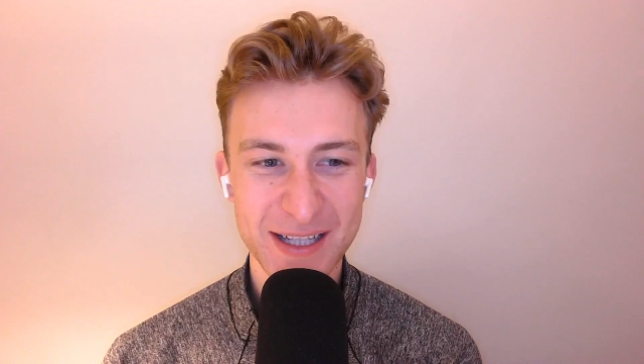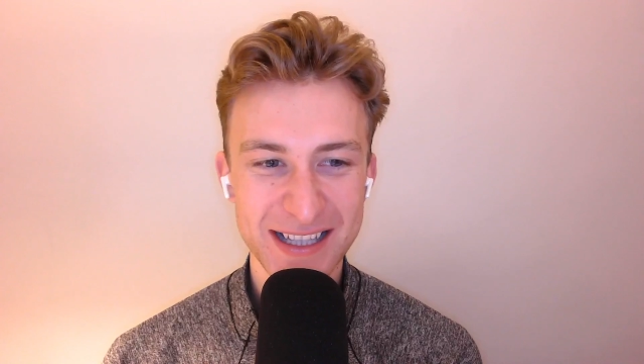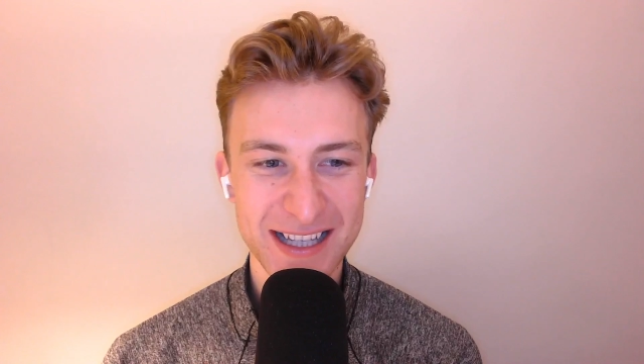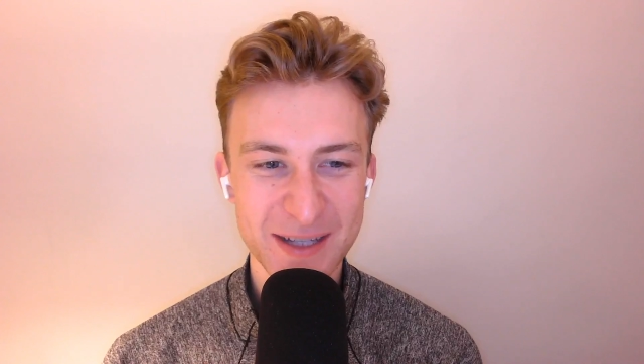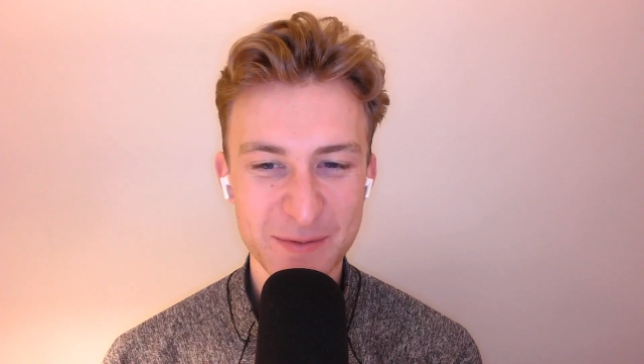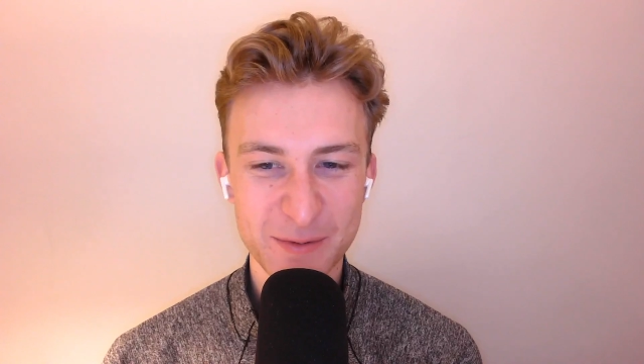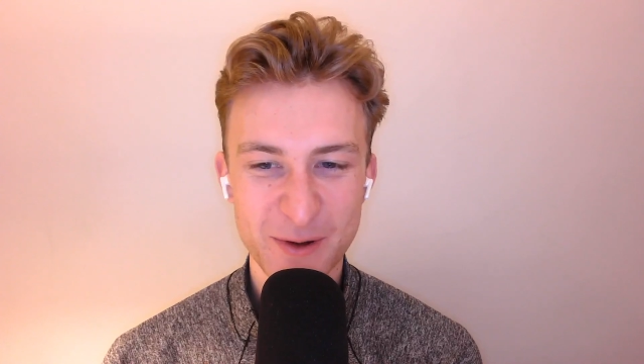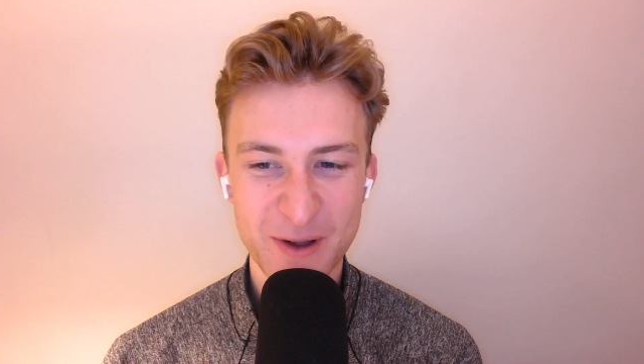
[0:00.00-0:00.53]

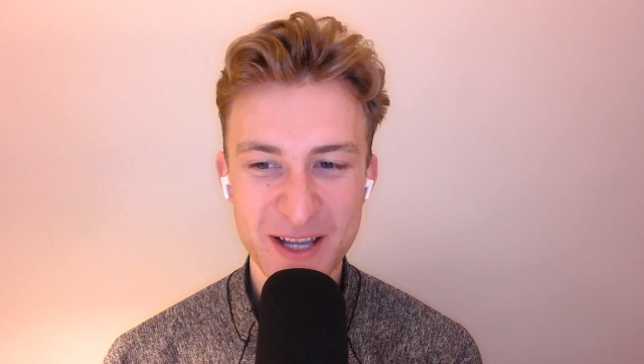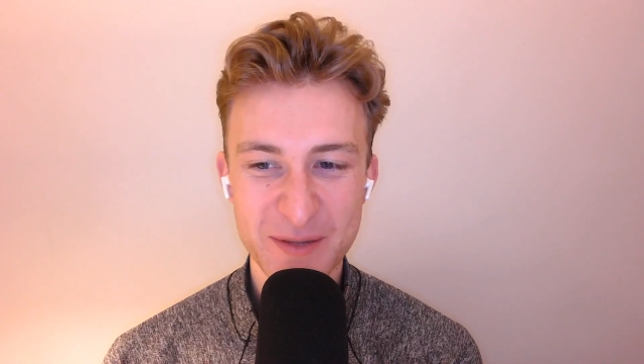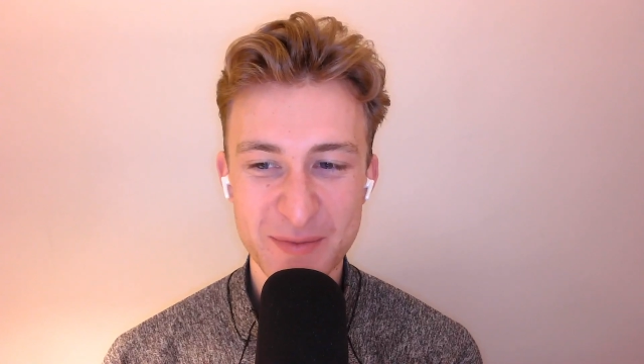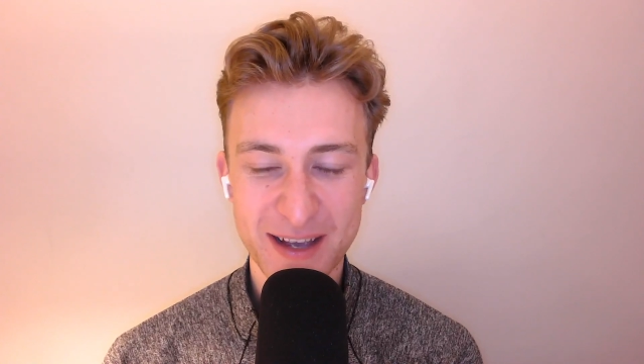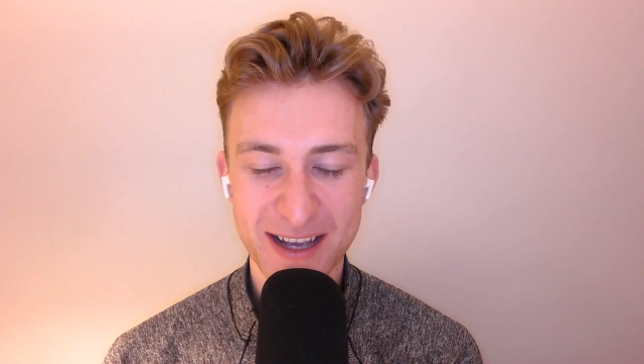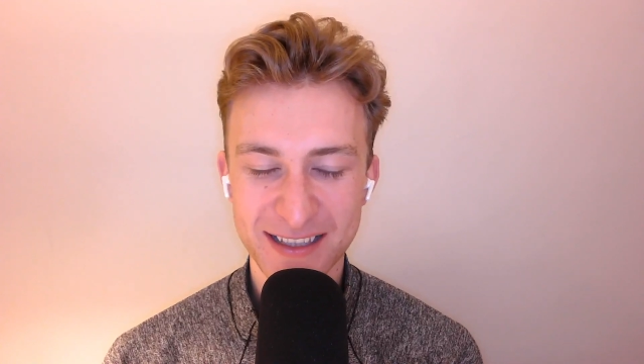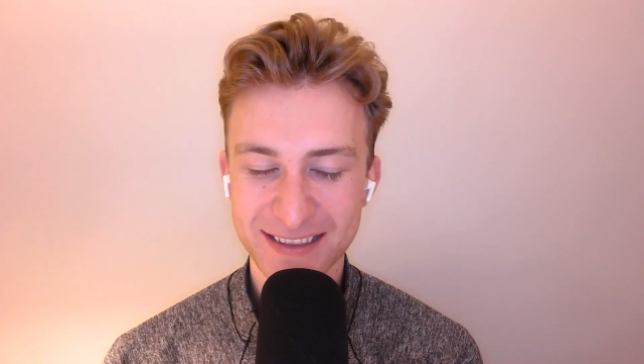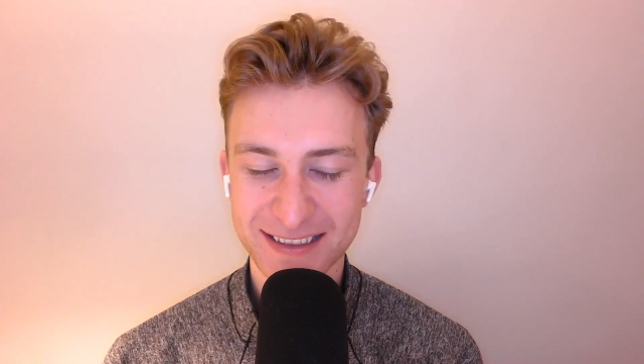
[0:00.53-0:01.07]
it's
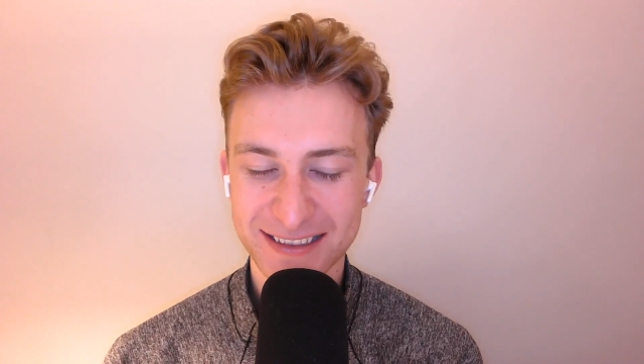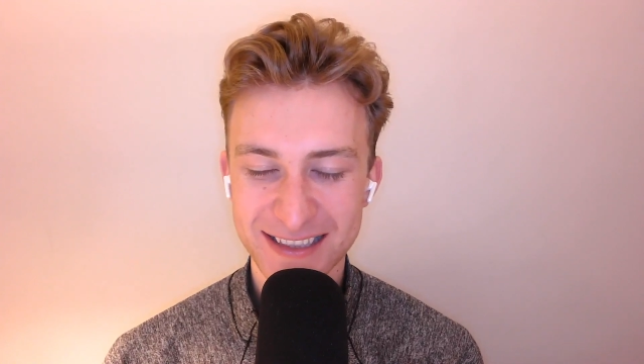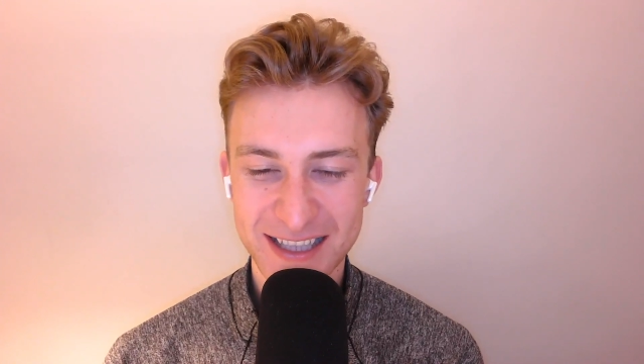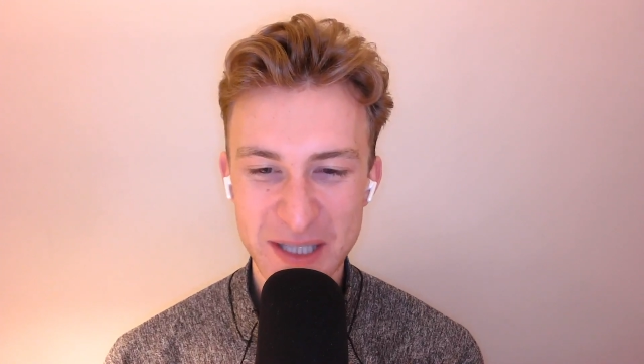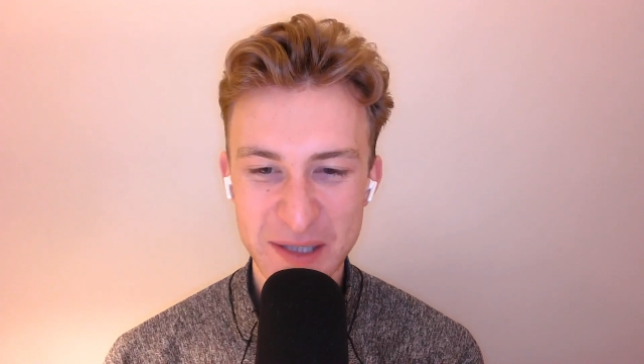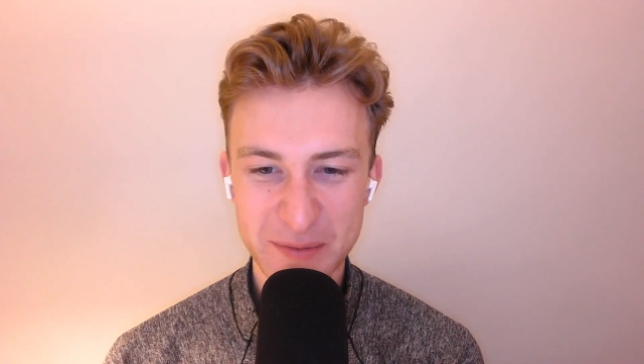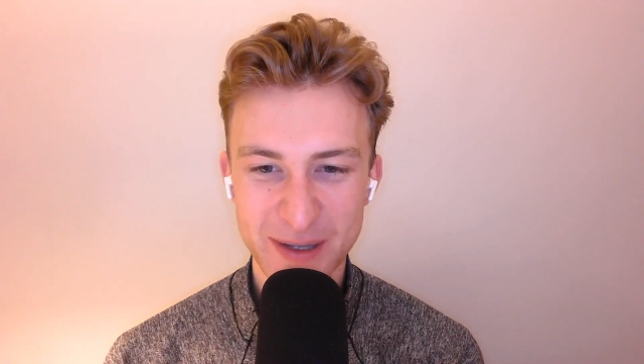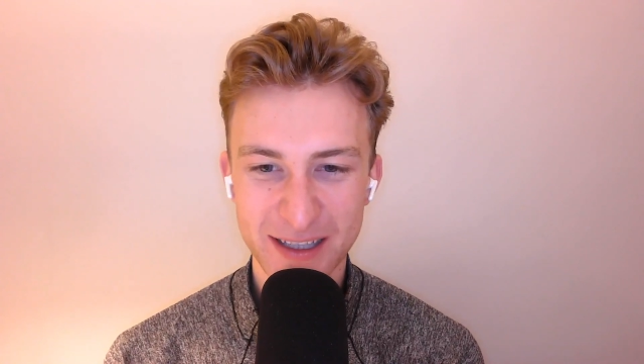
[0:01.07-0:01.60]
bad.
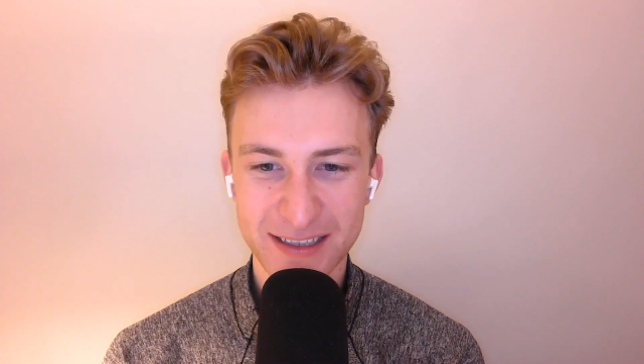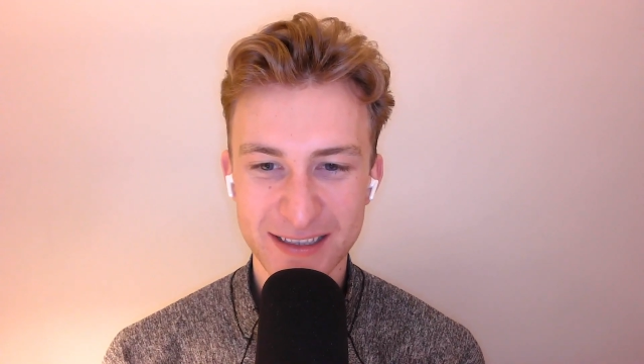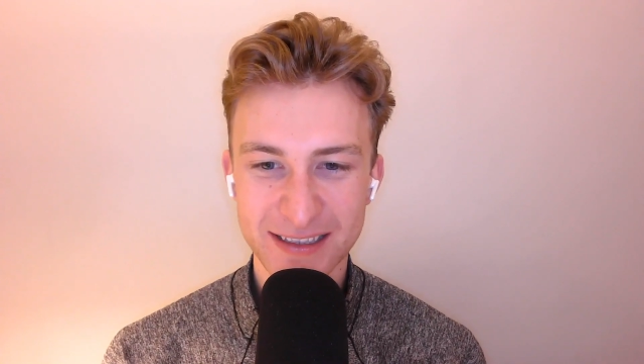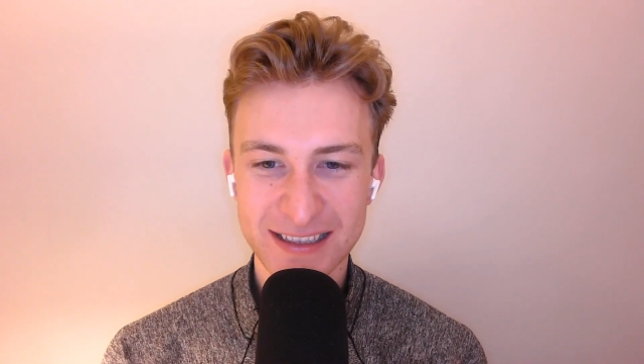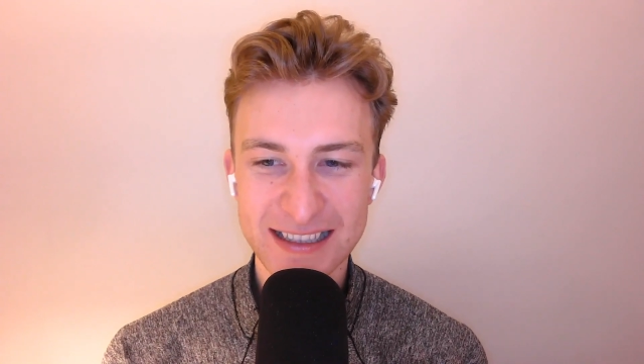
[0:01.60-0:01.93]
It's bad.